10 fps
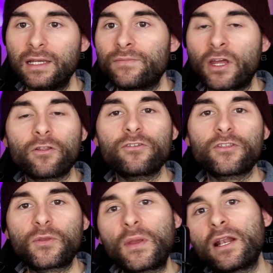Not only is the
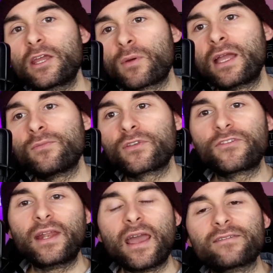community great, but
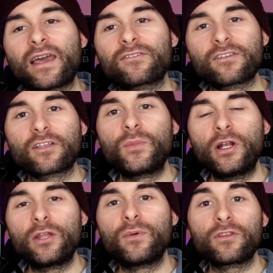Stadia has excellent
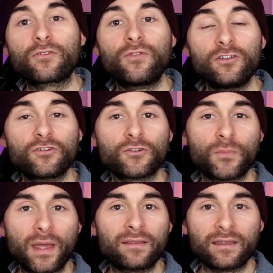community building features
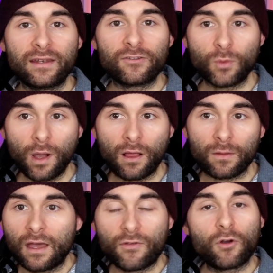baked in as well.
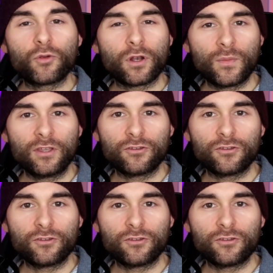Have you always wanted to be a